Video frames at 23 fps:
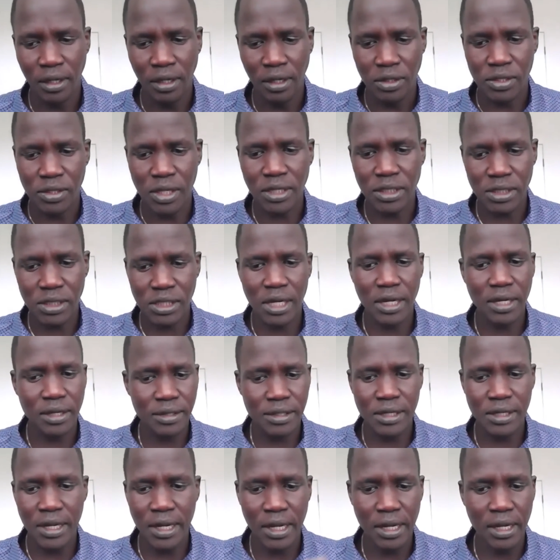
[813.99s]
So I decided to
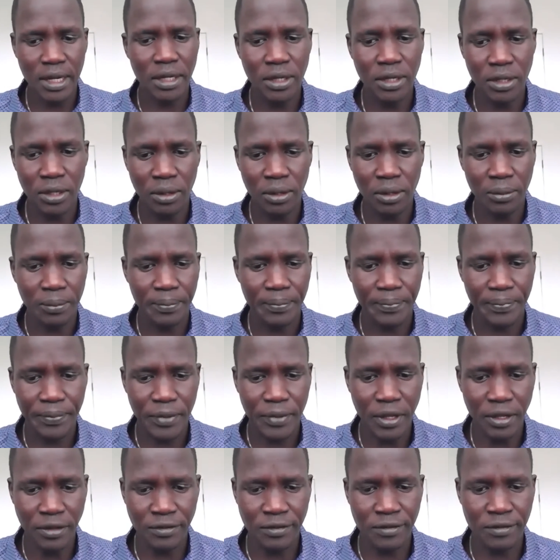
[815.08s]
say, hey,
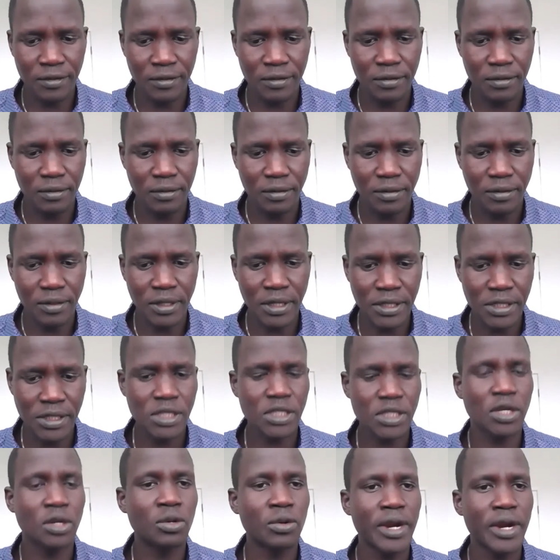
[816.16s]
this is
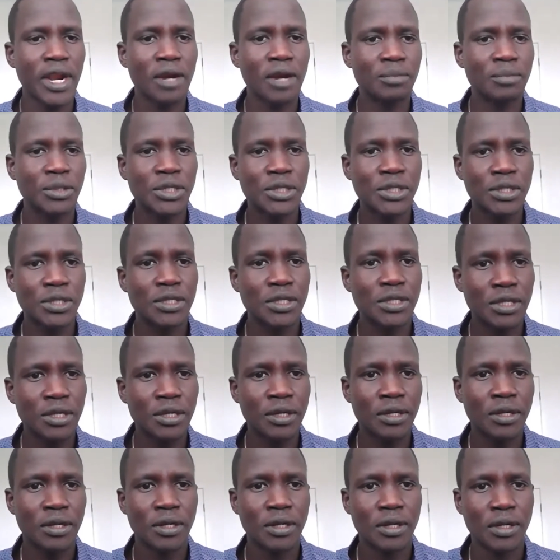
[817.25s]
a great
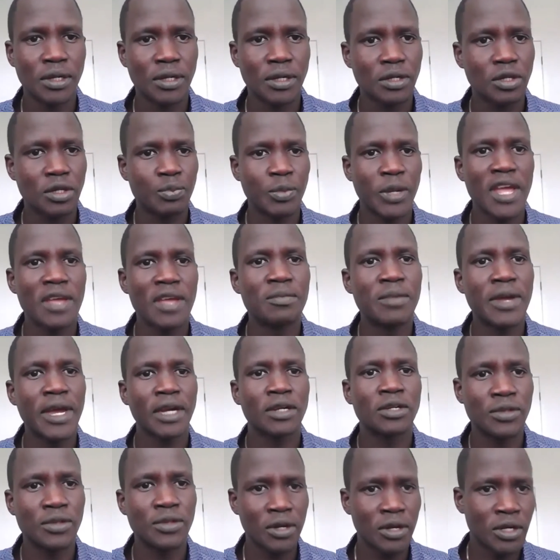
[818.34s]
opportunity to pay back
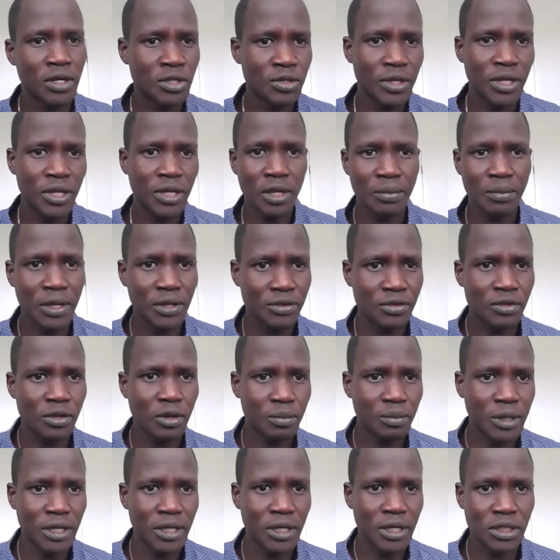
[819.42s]
to the country, give me so
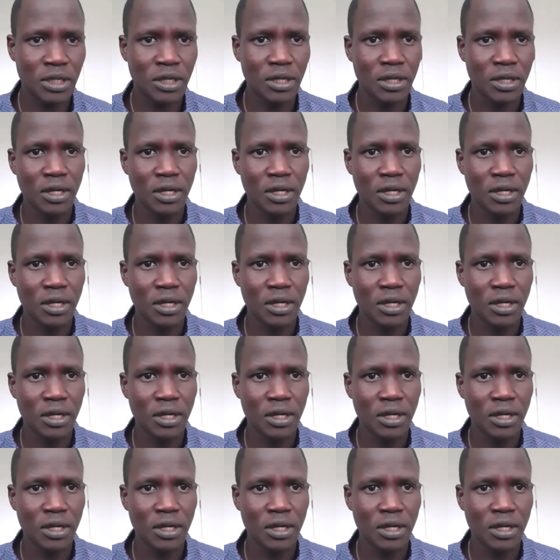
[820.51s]
much.